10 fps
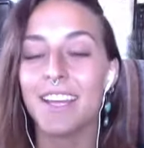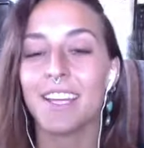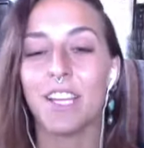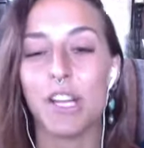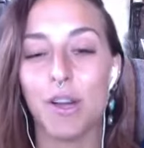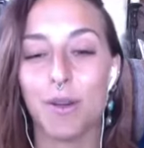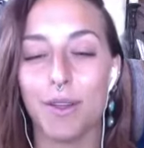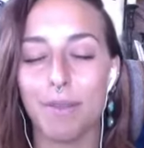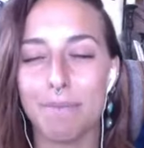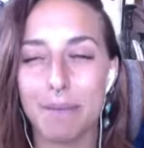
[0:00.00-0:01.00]
you know,
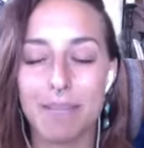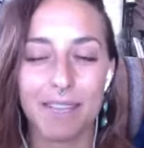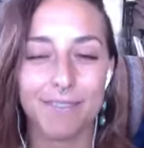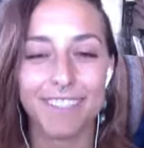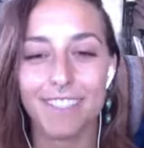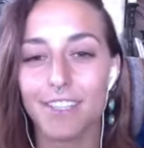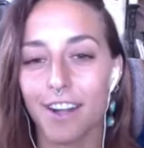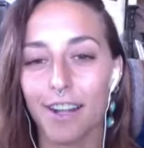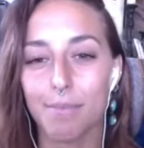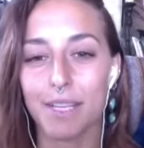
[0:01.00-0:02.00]
maybe even
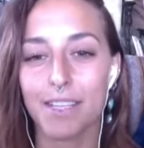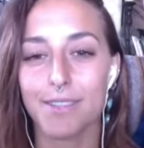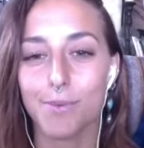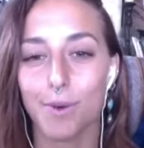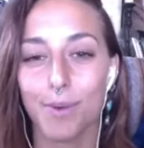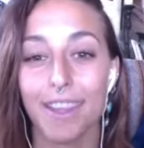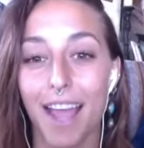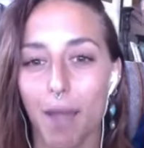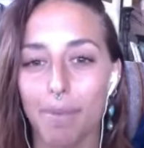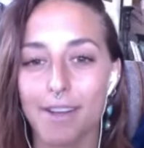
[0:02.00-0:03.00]
starting because we're with a
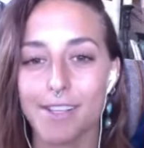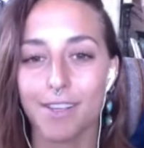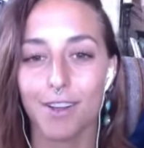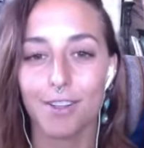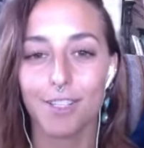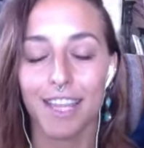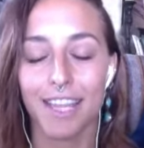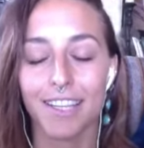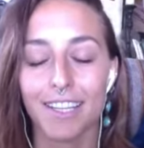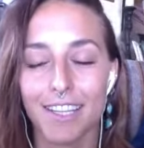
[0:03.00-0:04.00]
happiness coach,
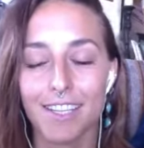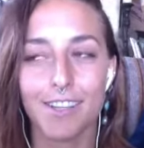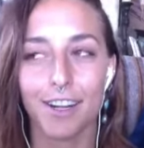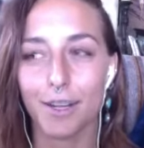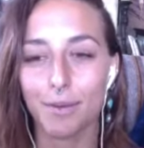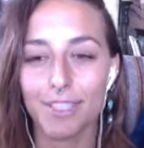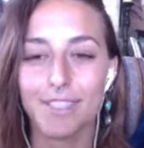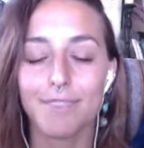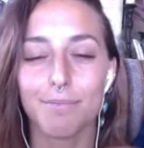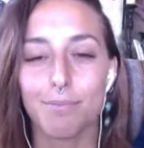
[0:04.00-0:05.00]
like starting
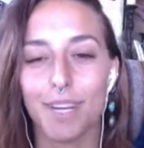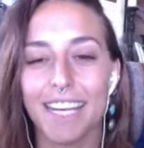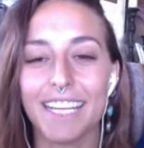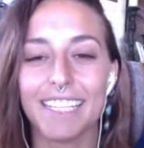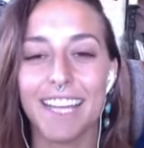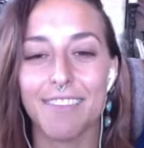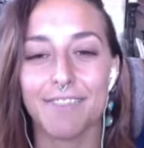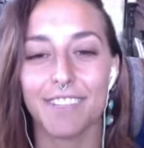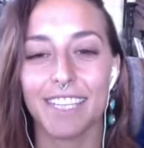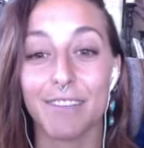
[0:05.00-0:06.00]
with bringing in that
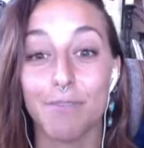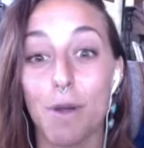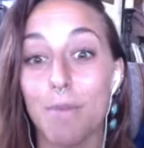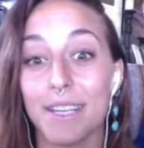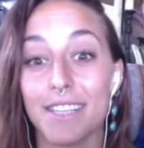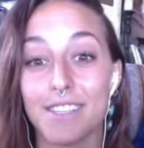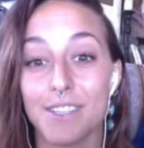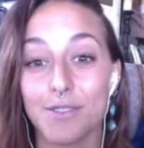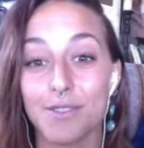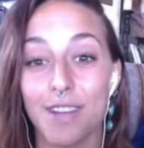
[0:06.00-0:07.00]
feeling of what makes
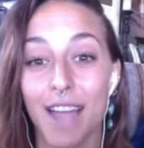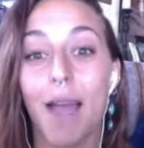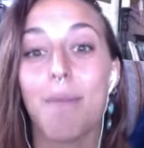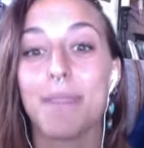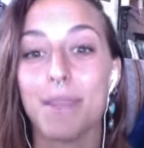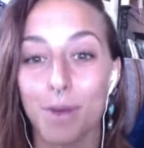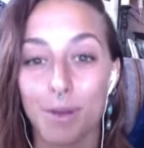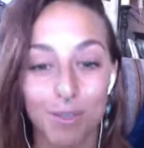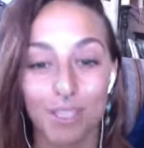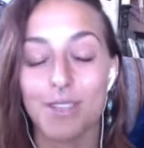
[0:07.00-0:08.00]
you happy,
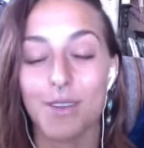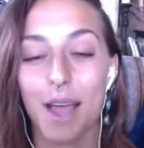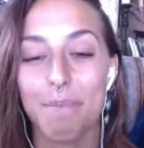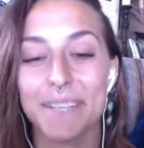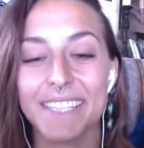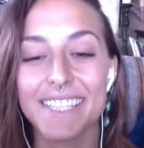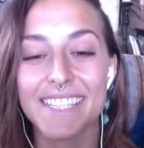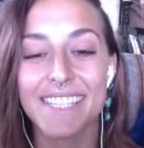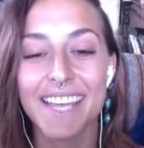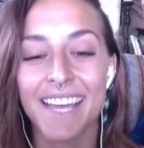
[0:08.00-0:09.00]
what brings you
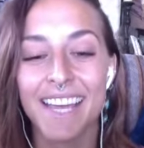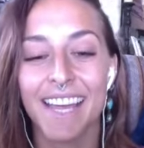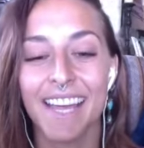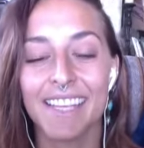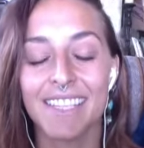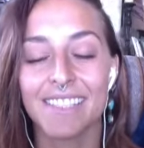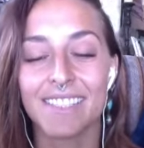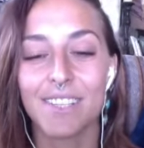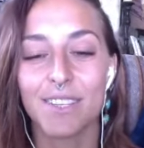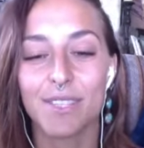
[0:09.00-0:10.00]
happiness. And
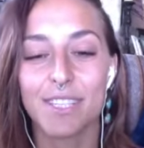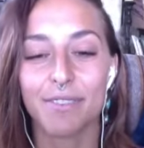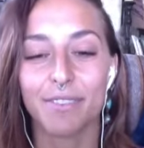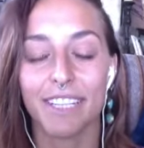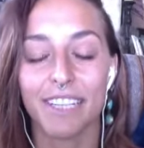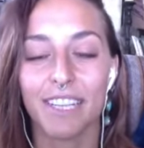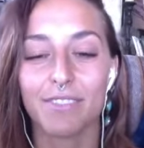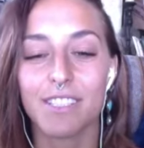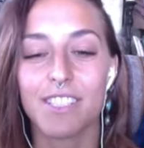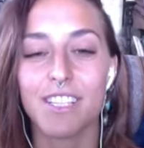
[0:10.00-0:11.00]
so Steffani, I'd
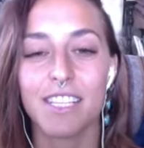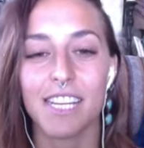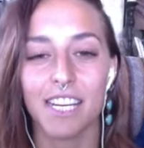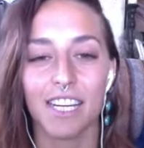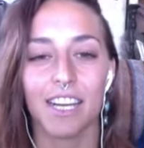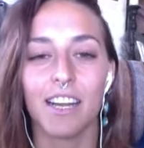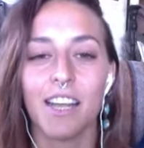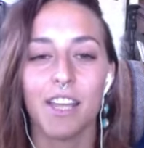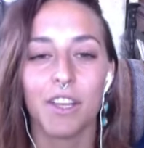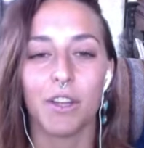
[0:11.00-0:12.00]
love to just hear,
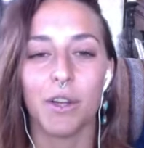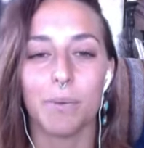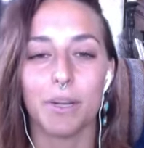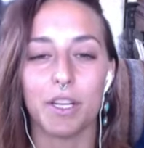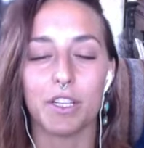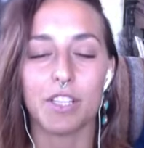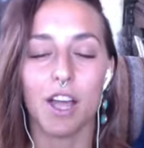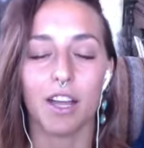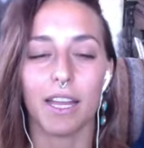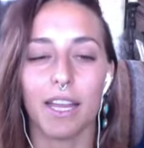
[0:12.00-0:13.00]
you know, when you're
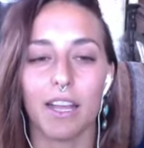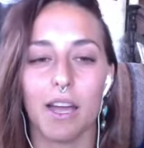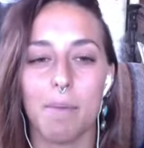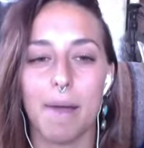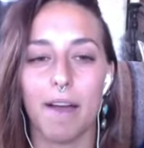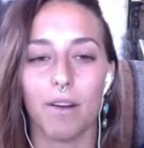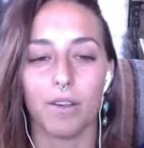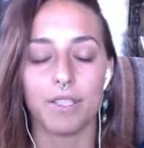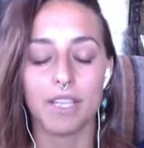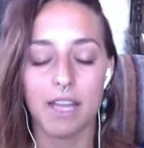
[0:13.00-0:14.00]
talking
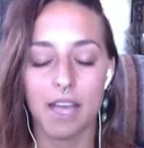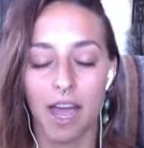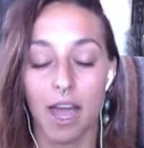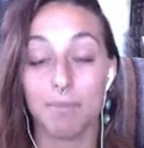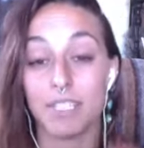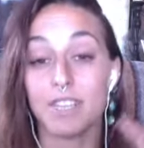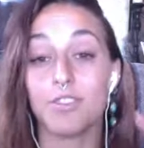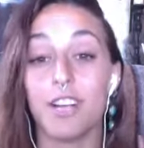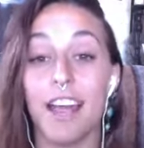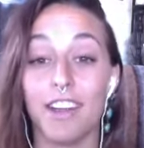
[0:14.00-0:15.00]
about the
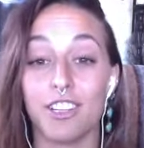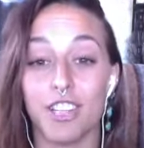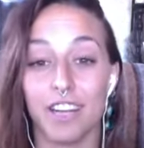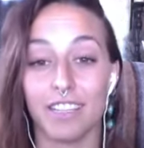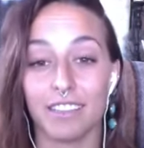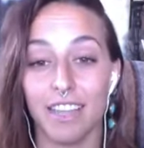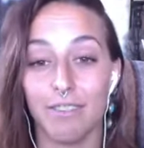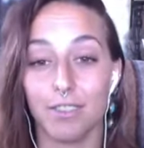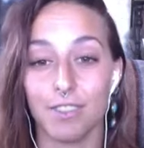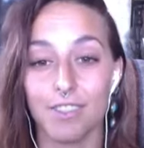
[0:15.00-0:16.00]
different energetic
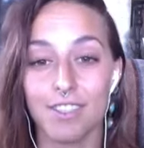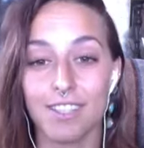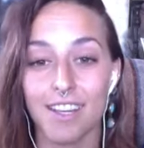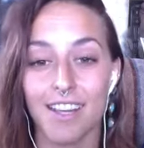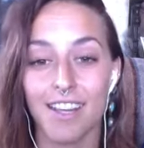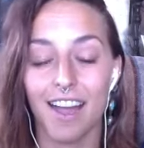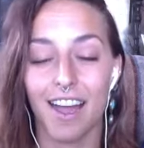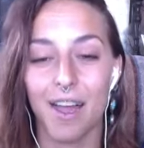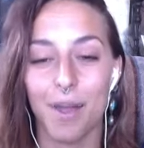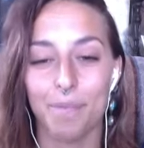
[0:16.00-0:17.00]
levels,
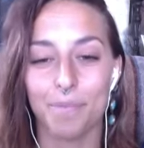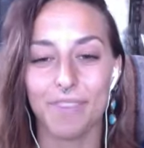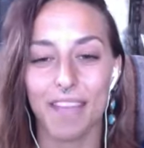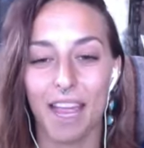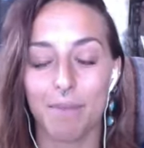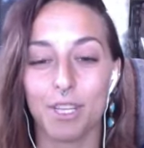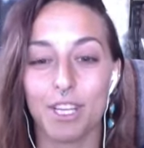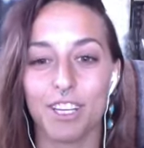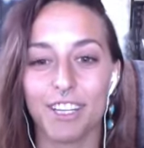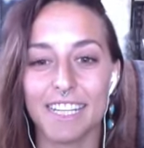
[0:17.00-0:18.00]
I'm
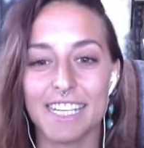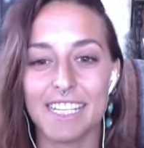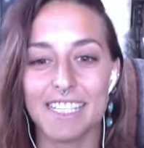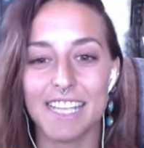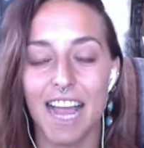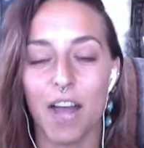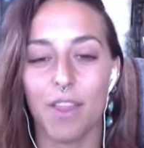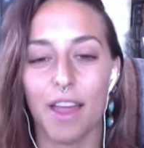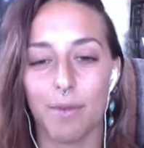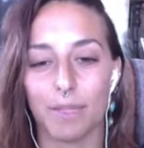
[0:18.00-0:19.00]
curious how
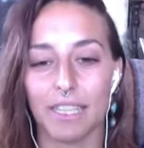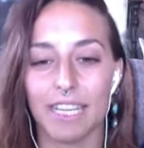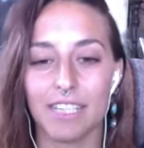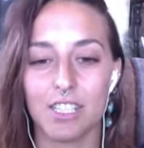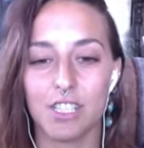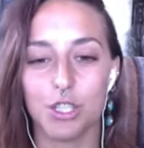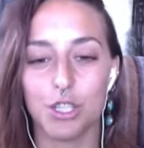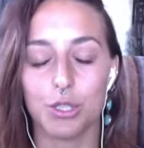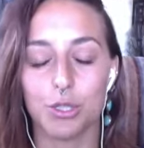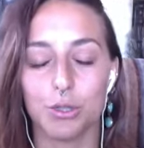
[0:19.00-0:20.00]
that
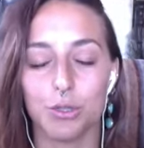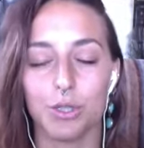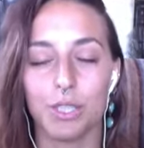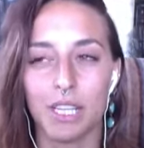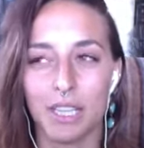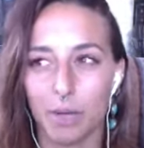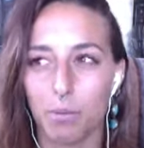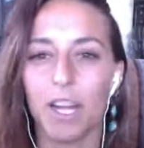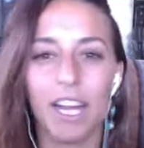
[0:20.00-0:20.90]
relates to like what